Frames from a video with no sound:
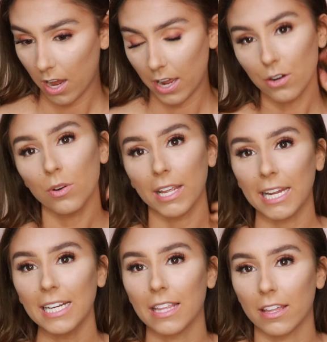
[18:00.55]
I don't
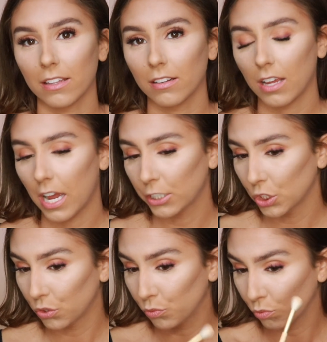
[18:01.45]
hate it. I
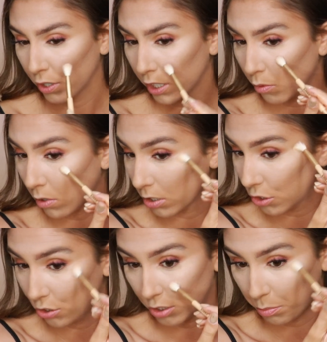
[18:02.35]
just really want
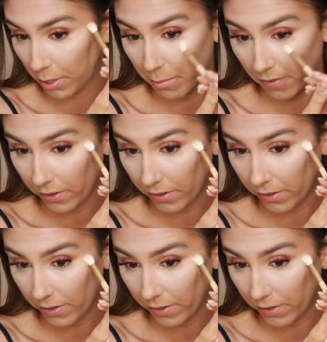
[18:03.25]
to spray my